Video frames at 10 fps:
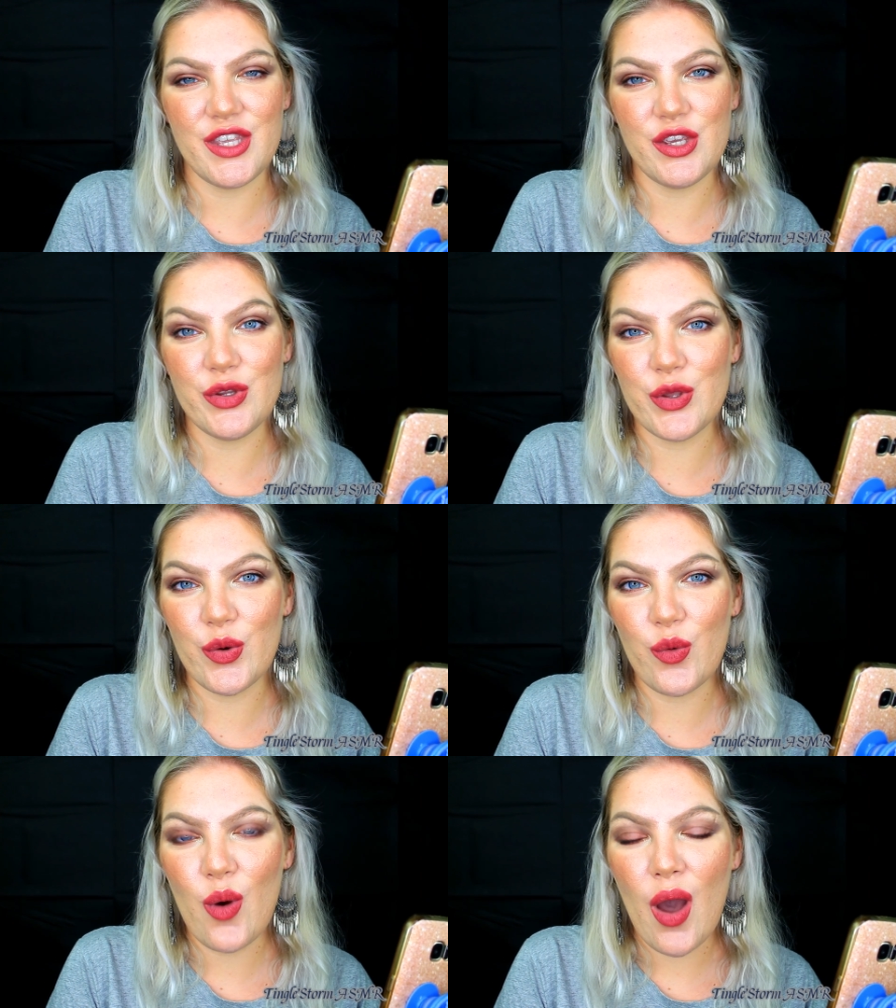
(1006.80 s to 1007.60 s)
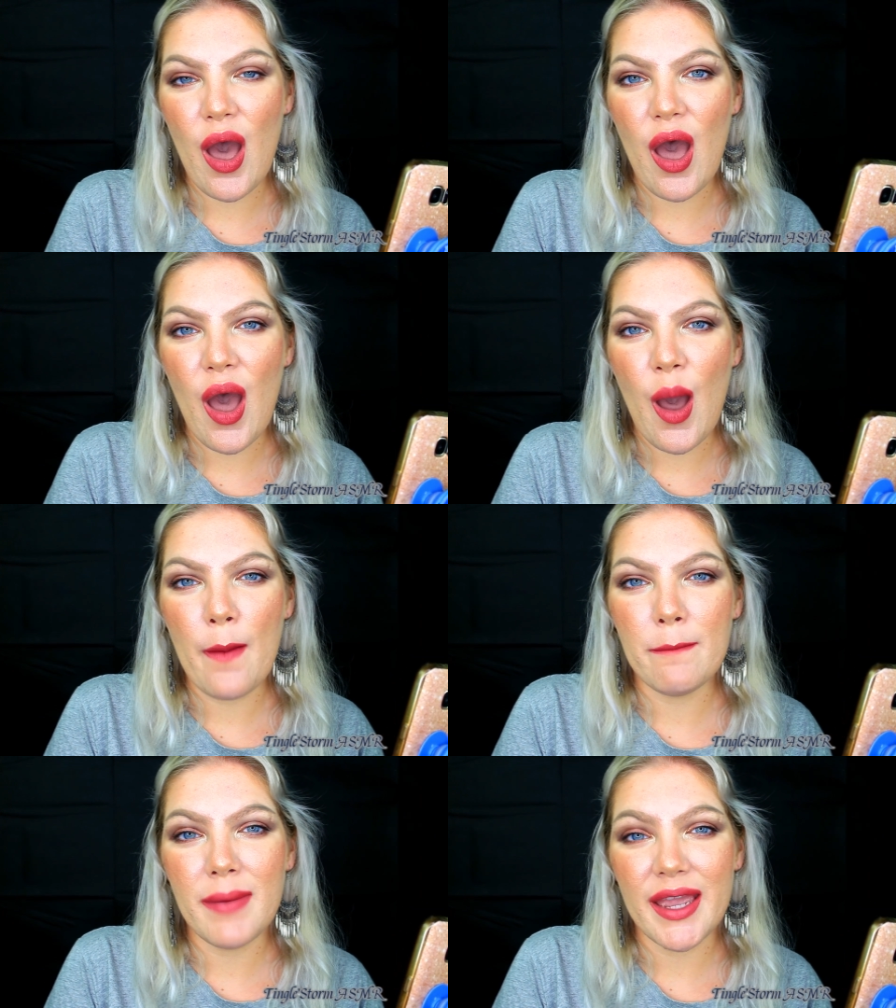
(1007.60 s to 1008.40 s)
You know,
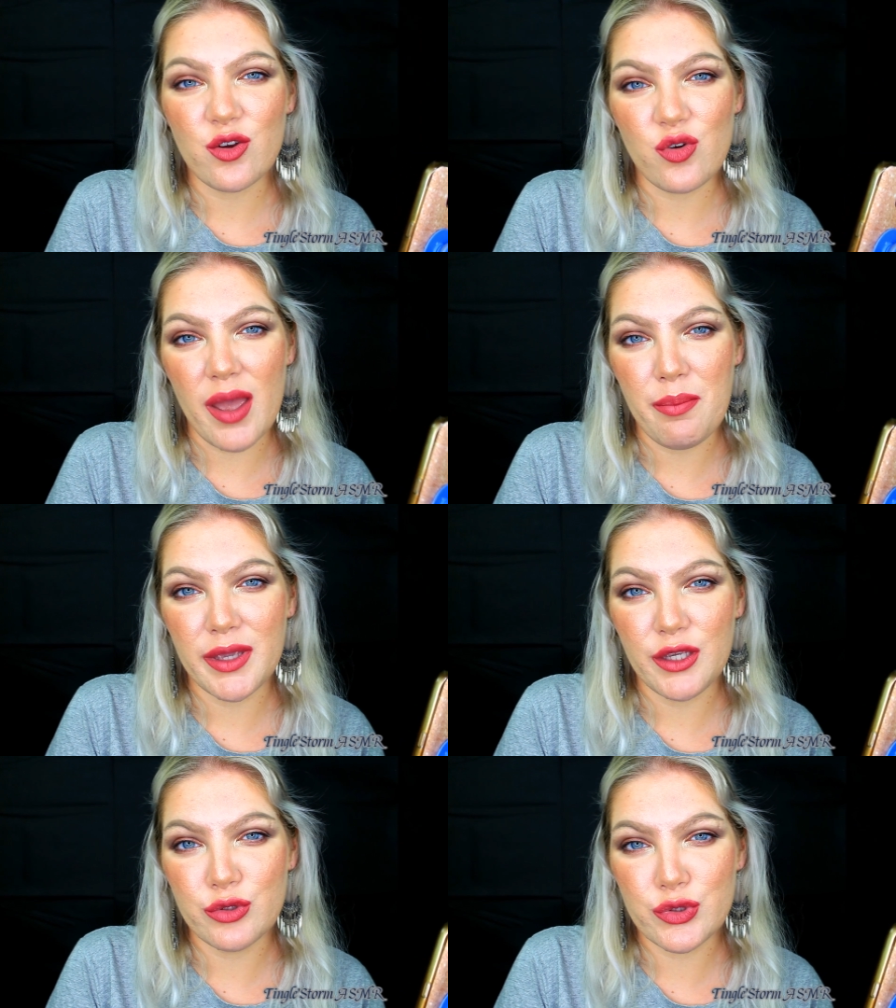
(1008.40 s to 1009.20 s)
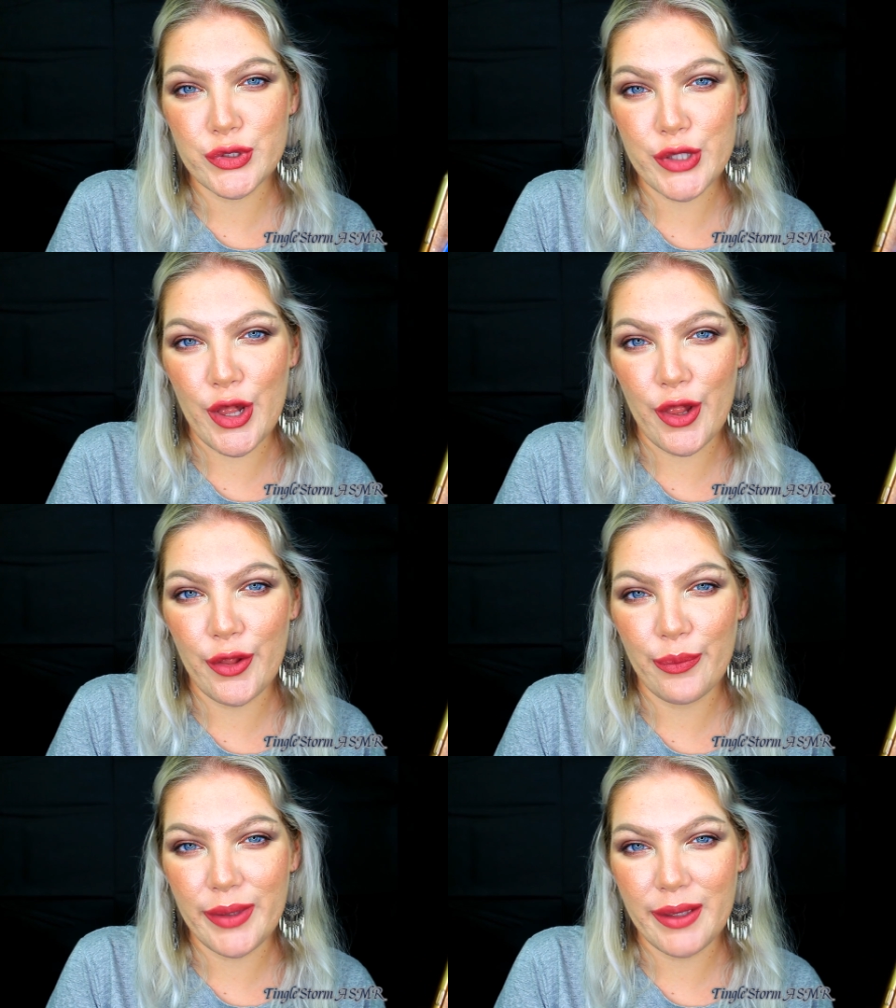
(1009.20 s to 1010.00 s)
my grandma used to
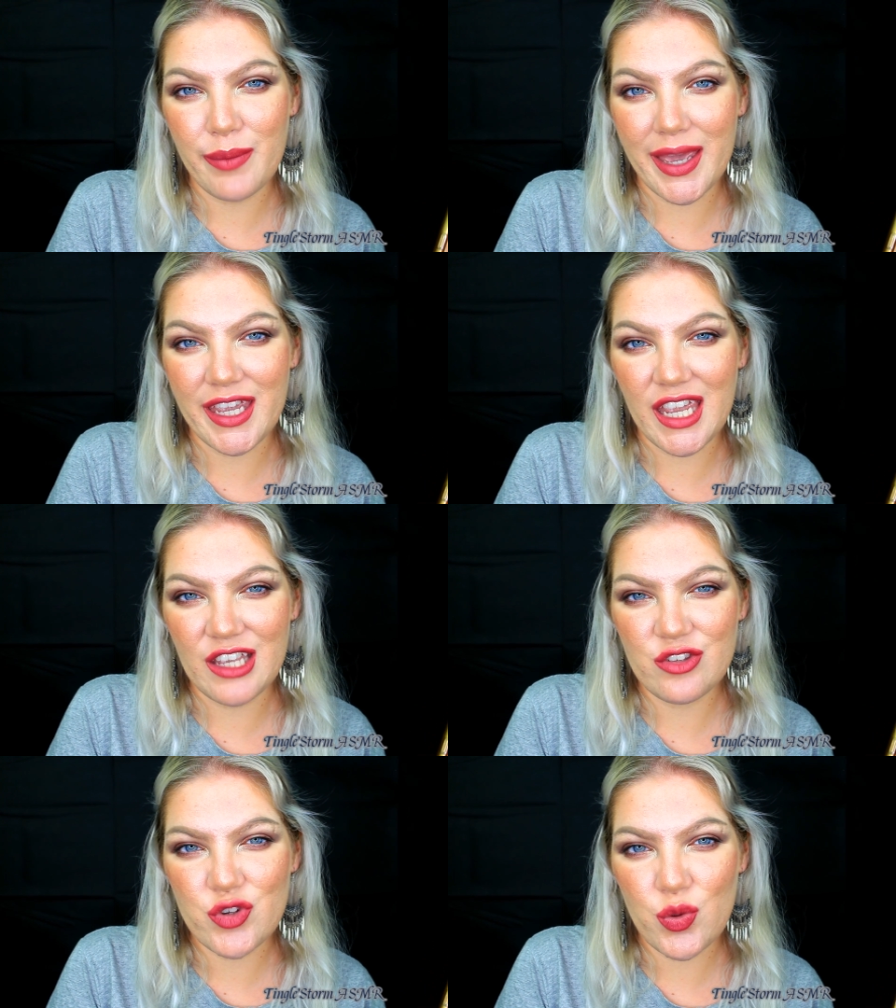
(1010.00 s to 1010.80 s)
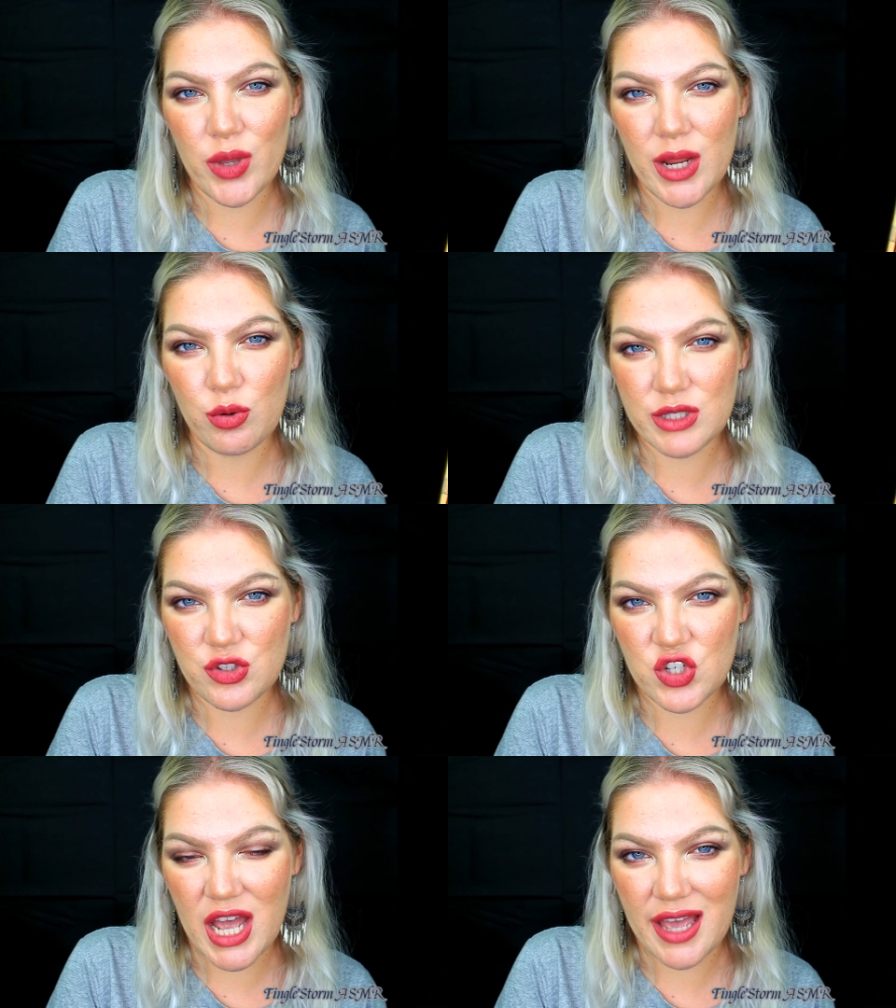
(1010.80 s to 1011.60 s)
call me my angel when I was a
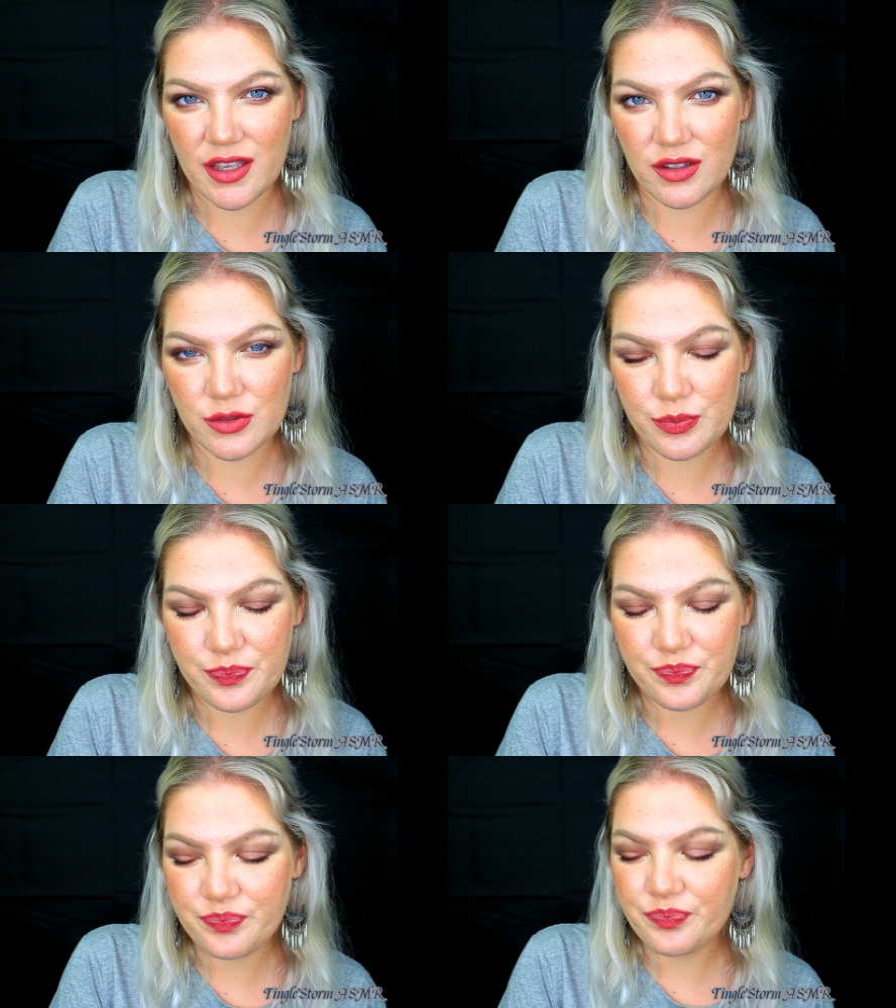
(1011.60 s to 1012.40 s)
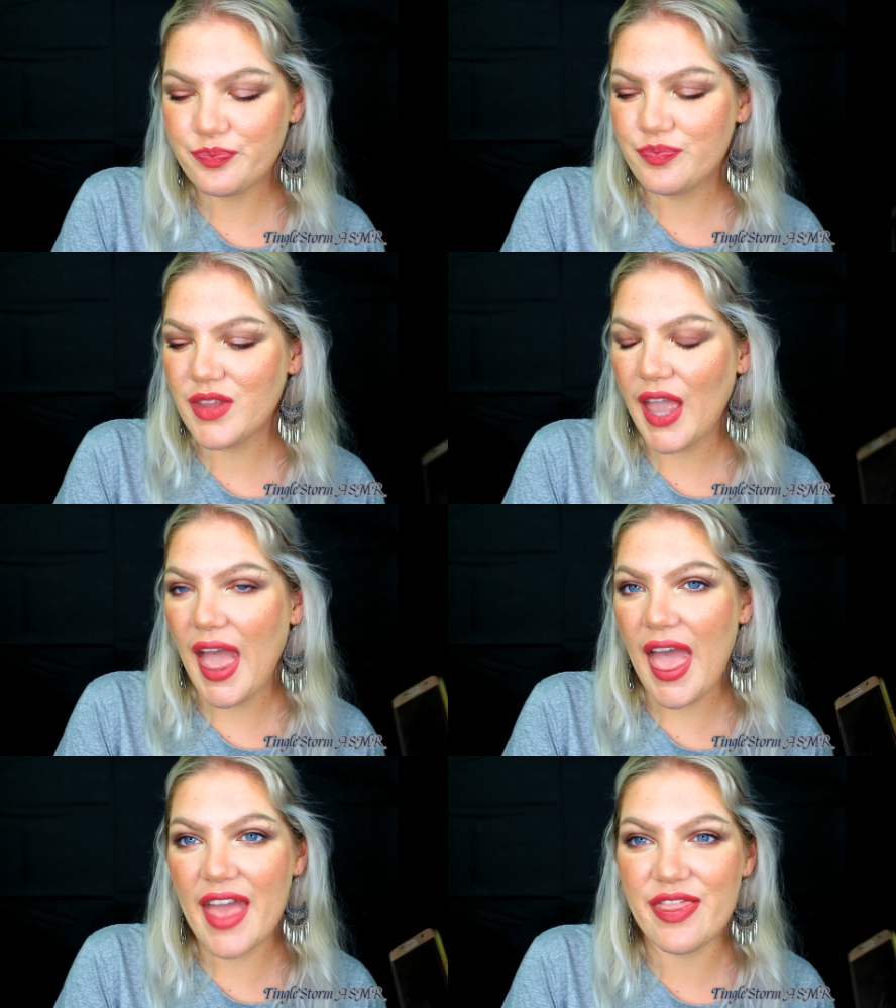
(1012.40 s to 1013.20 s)
child,
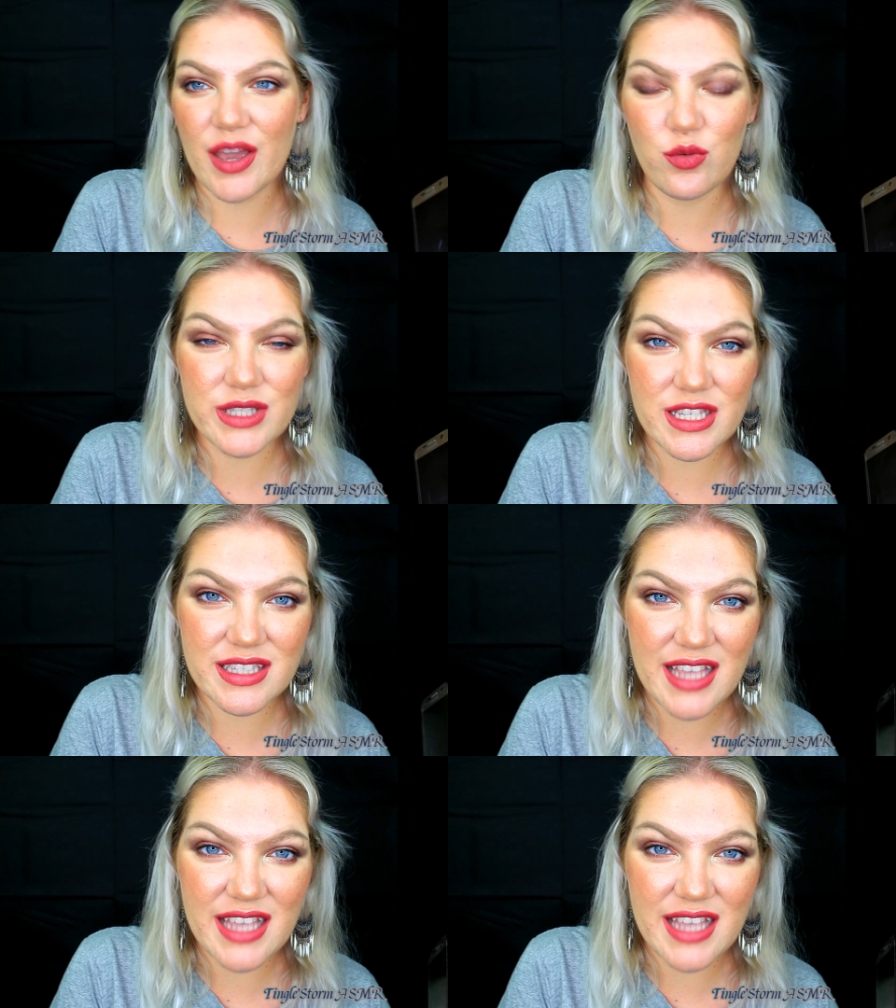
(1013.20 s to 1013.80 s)
and that was a